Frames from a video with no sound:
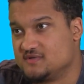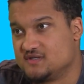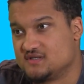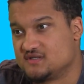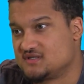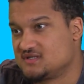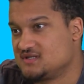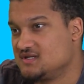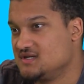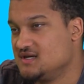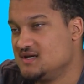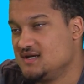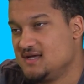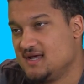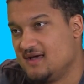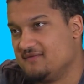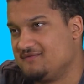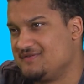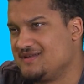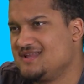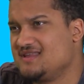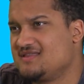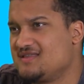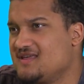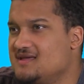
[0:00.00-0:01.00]
Just
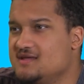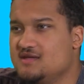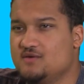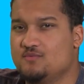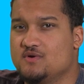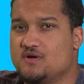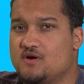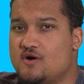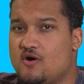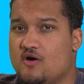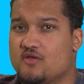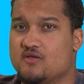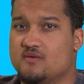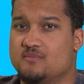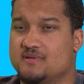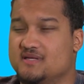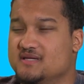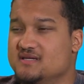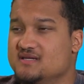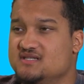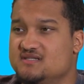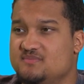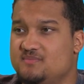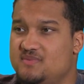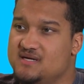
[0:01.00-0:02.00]
if anything, you would call the
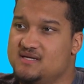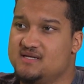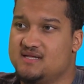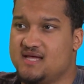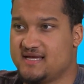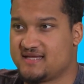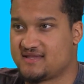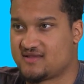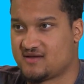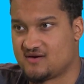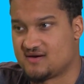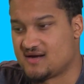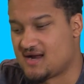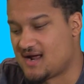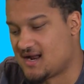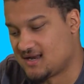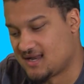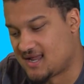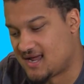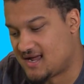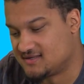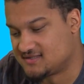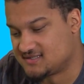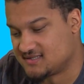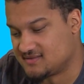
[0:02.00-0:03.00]
police, but like they're not
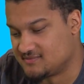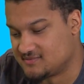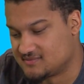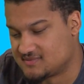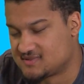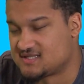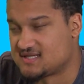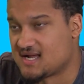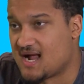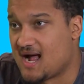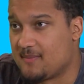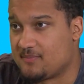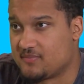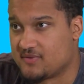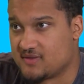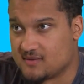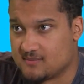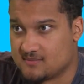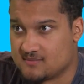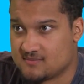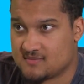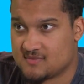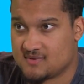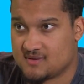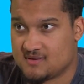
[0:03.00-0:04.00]
allowed to stop them.